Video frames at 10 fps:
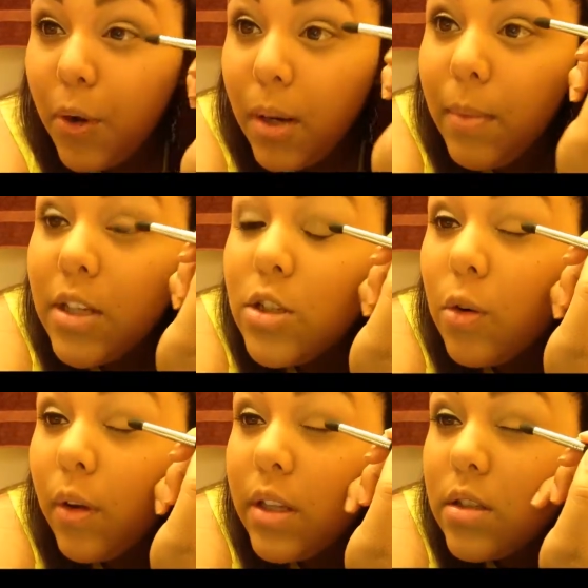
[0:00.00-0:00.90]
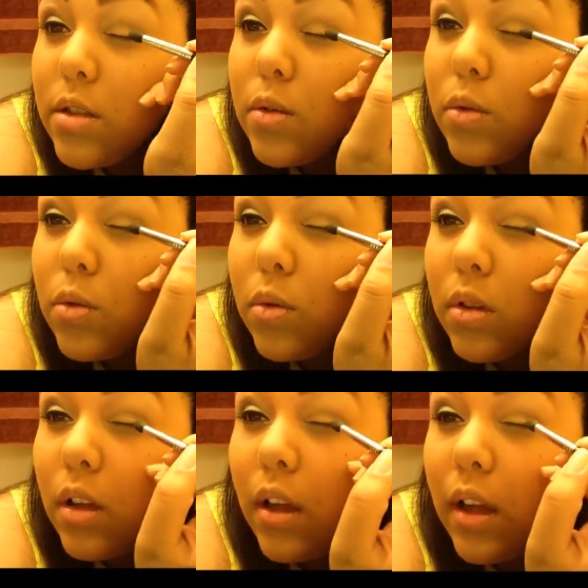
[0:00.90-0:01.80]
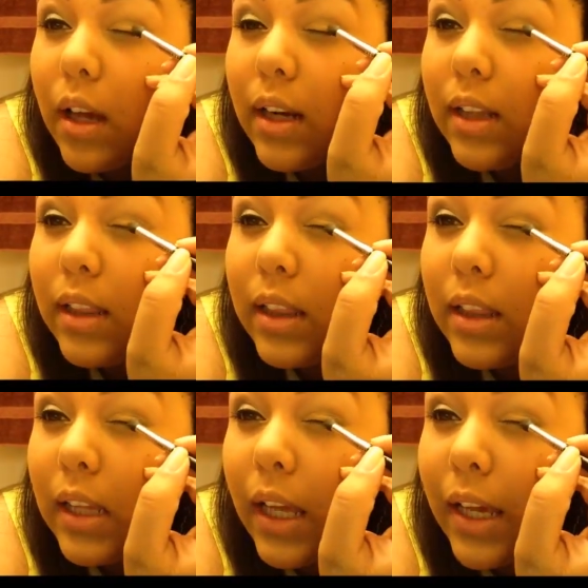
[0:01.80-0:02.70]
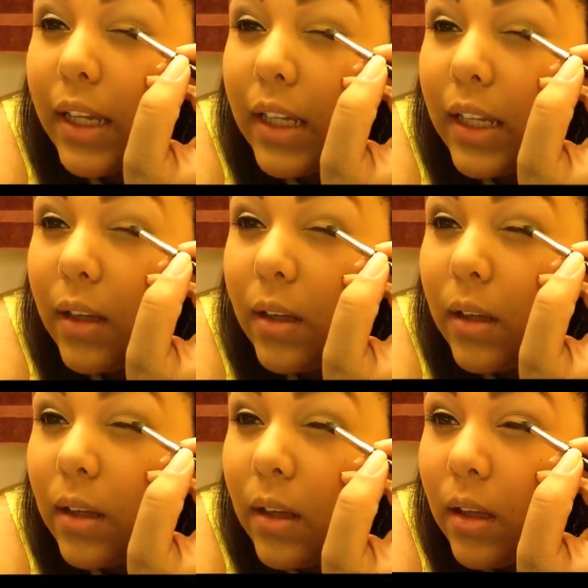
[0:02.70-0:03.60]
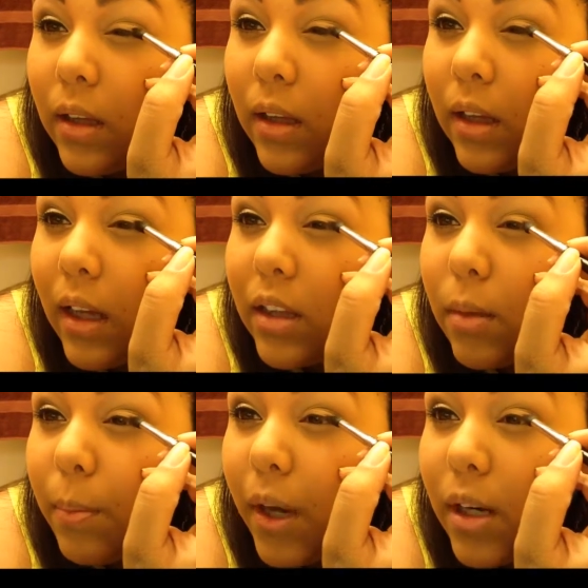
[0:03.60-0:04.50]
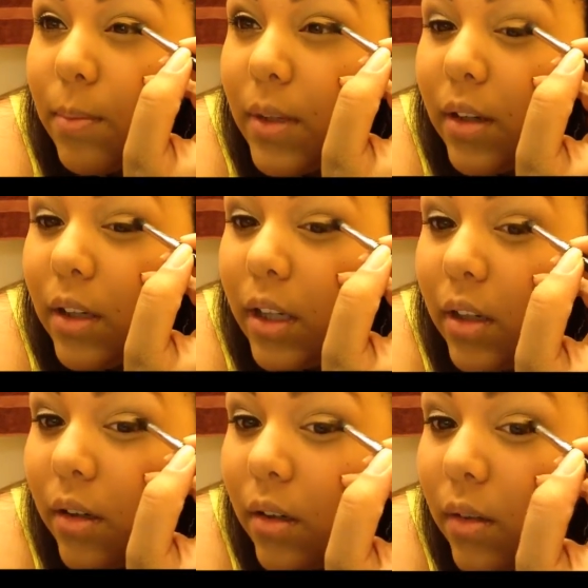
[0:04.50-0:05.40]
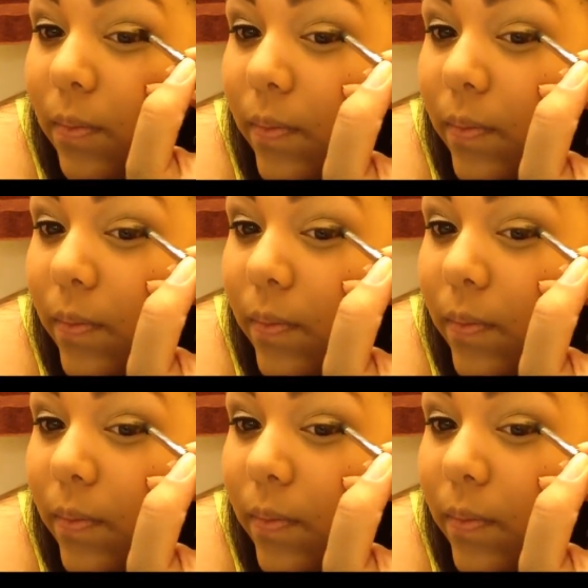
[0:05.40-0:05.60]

pretty much going to kind of line it at the bottom down here,